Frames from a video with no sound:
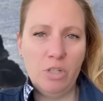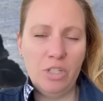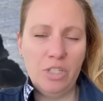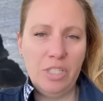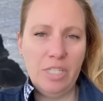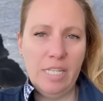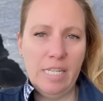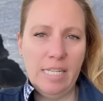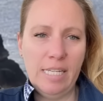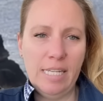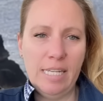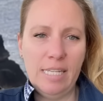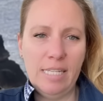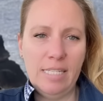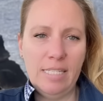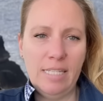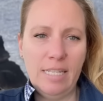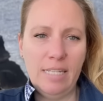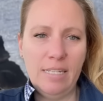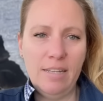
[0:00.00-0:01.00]
seeing is
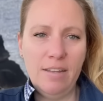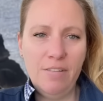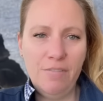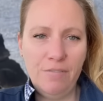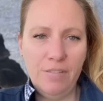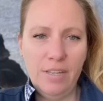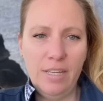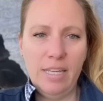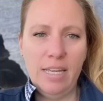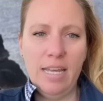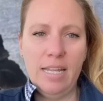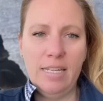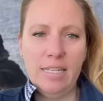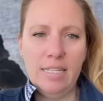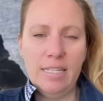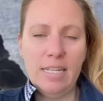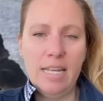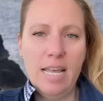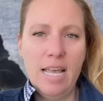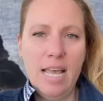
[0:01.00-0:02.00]

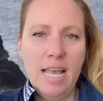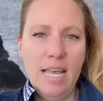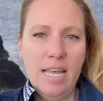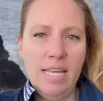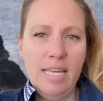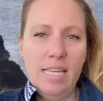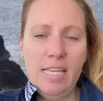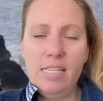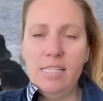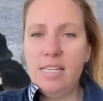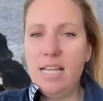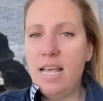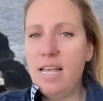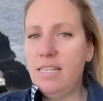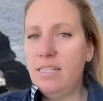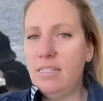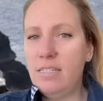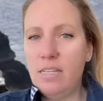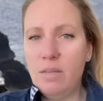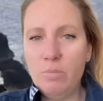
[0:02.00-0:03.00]
significant, he
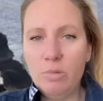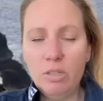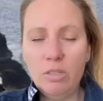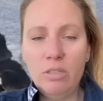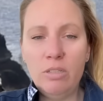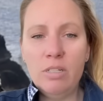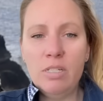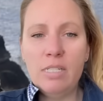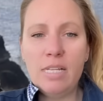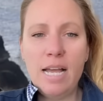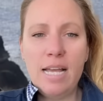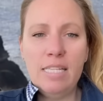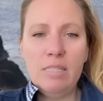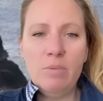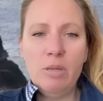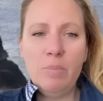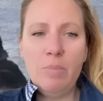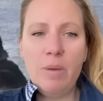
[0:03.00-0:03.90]
says similar seismic